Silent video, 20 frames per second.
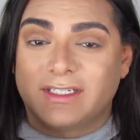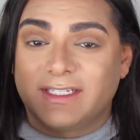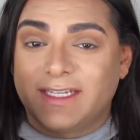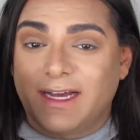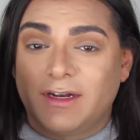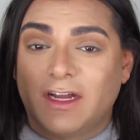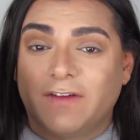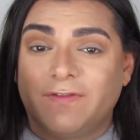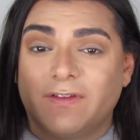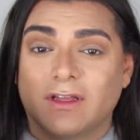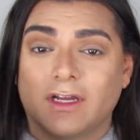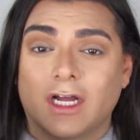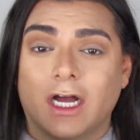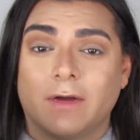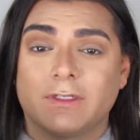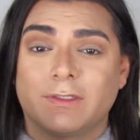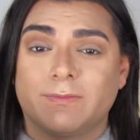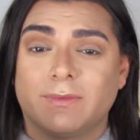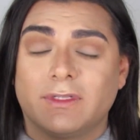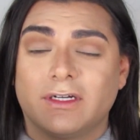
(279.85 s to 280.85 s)
Sound off in the
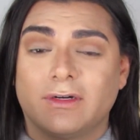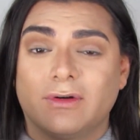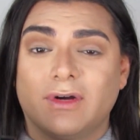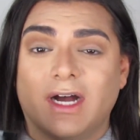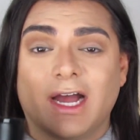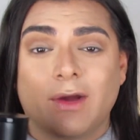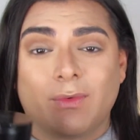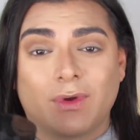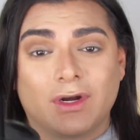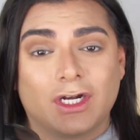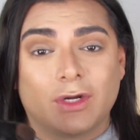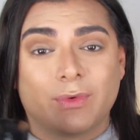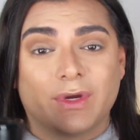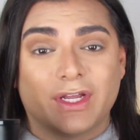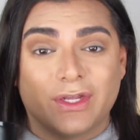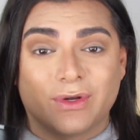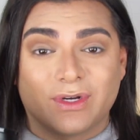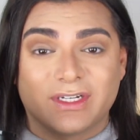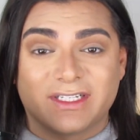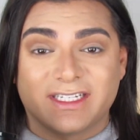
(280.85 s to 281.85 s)
comments below. I wanna know
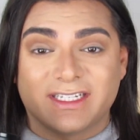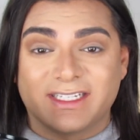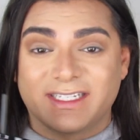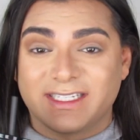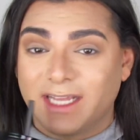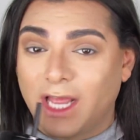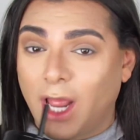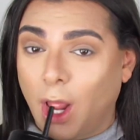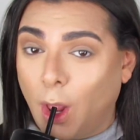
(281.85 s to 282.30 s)
what yours is.